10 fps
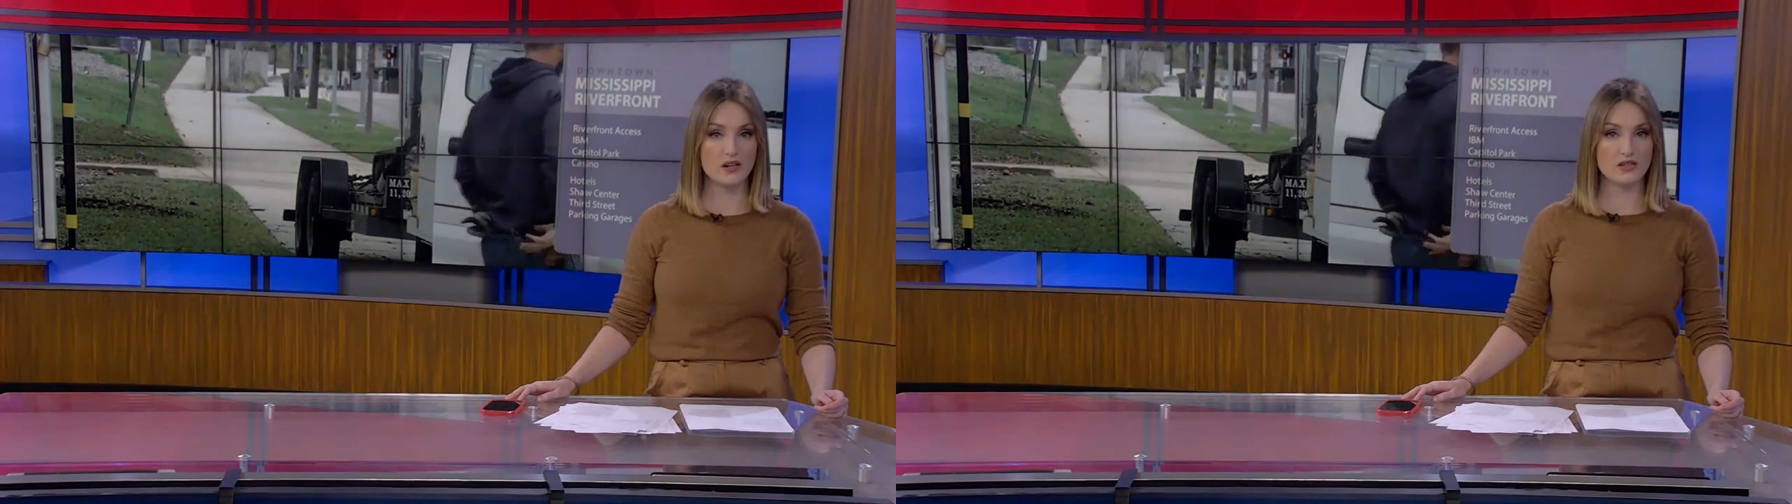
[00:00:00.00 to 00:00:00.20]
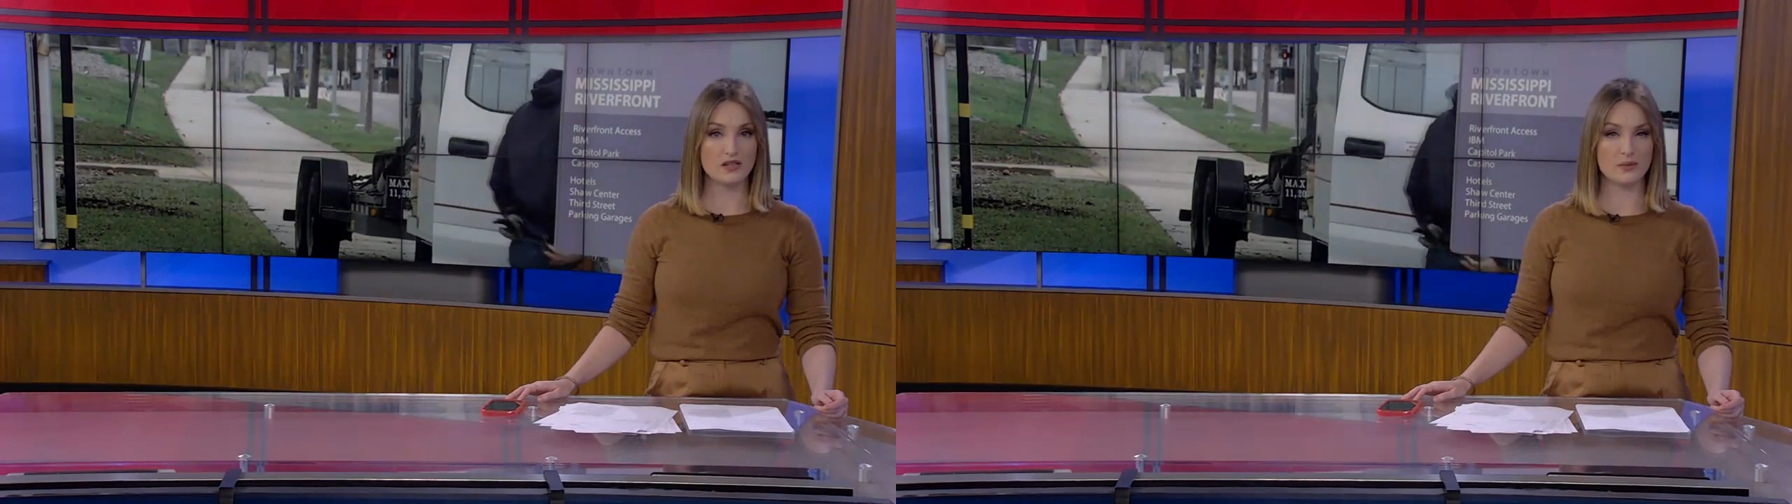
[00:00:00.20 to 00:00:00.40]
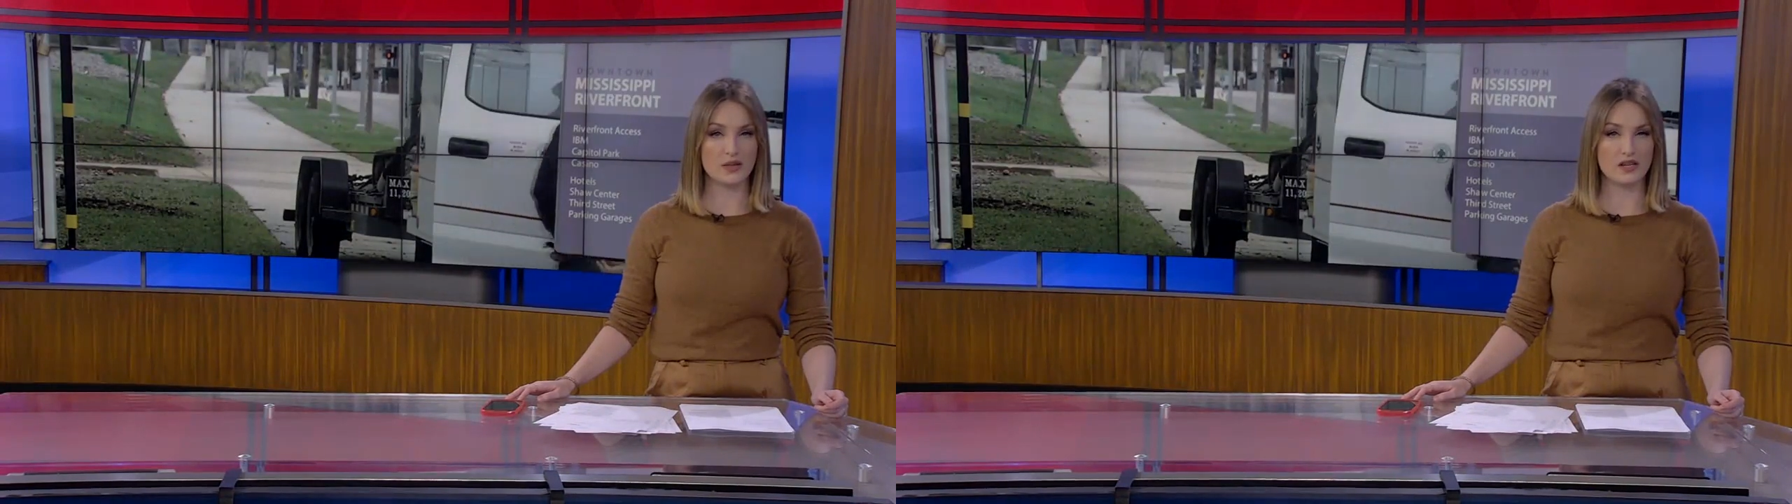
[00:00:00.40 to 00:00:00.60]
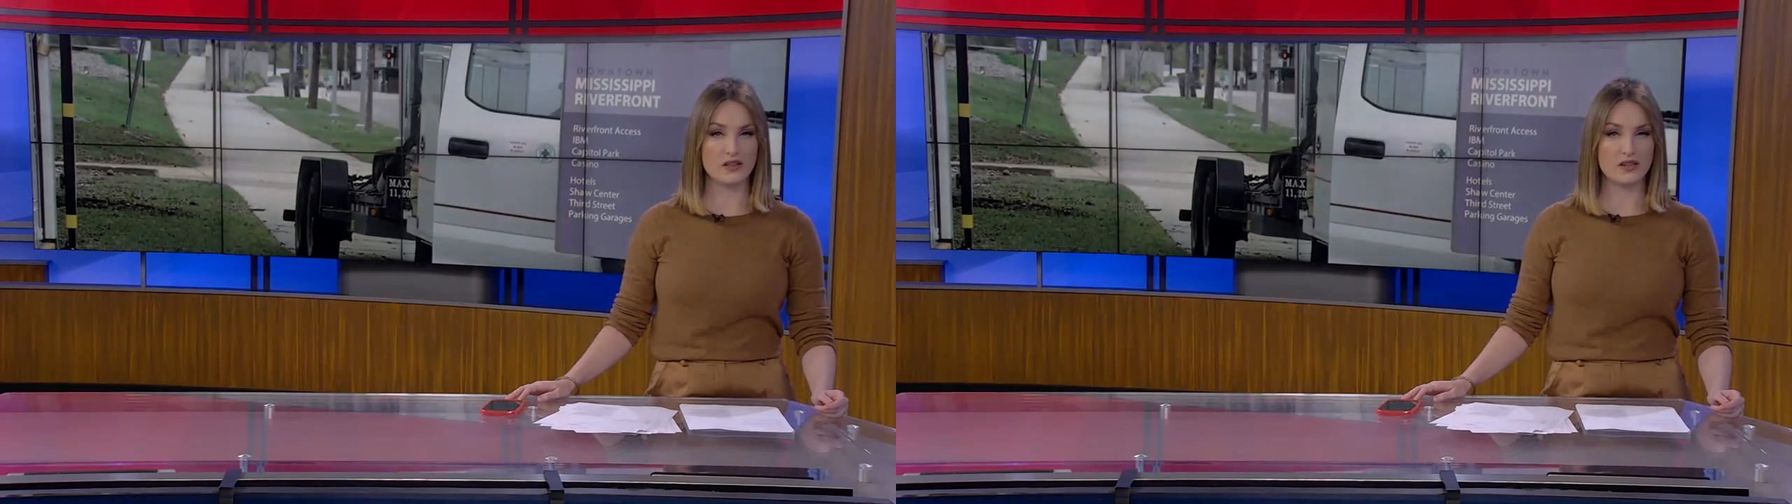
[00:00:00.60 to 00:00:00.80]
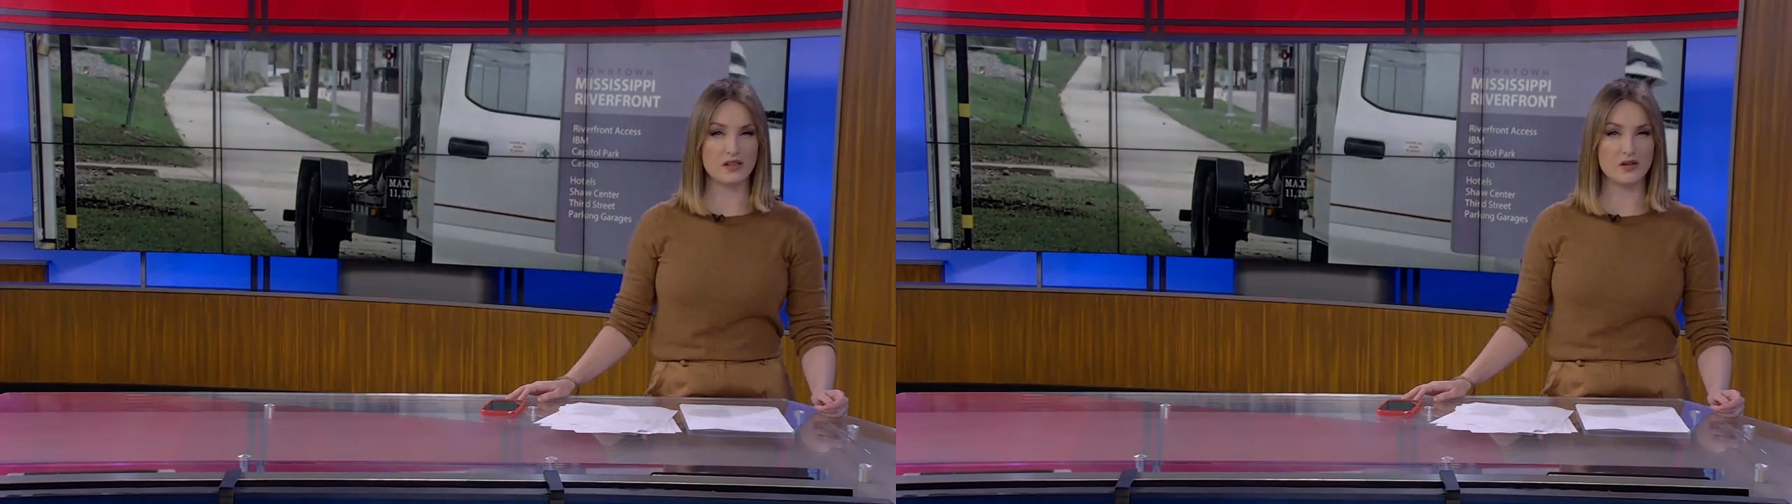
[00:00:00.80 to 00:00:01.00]
something
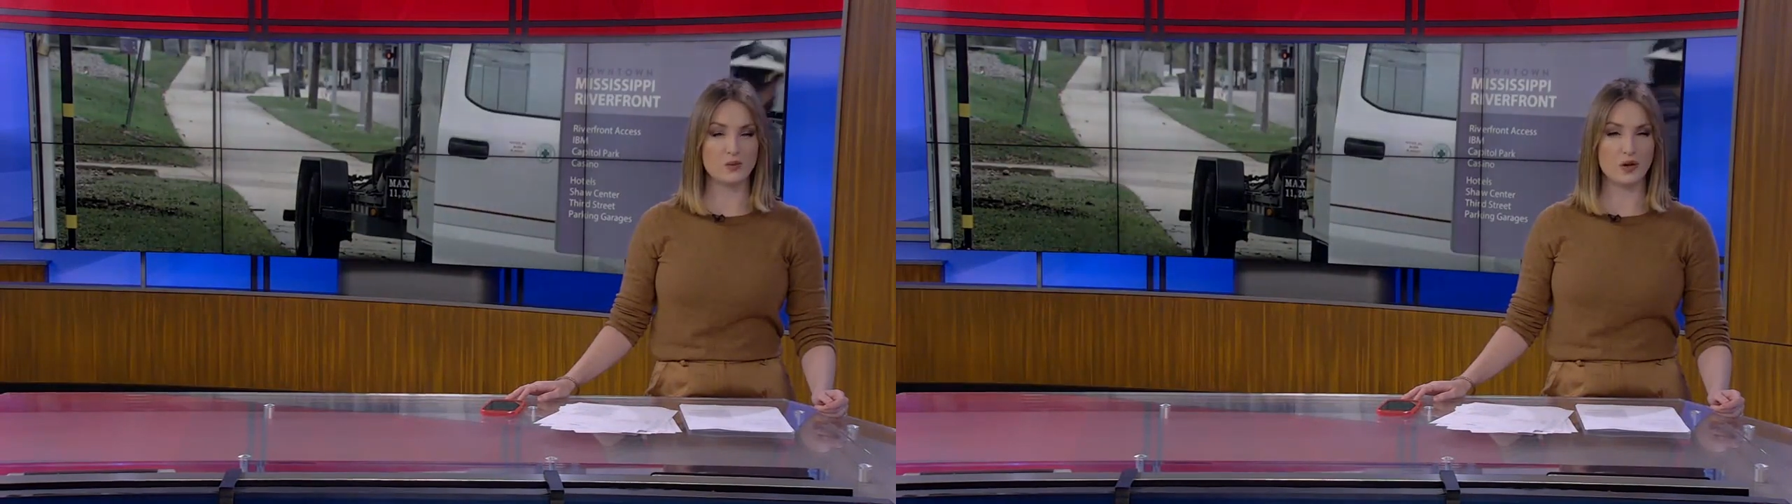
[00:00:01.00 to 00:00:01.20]
they dealt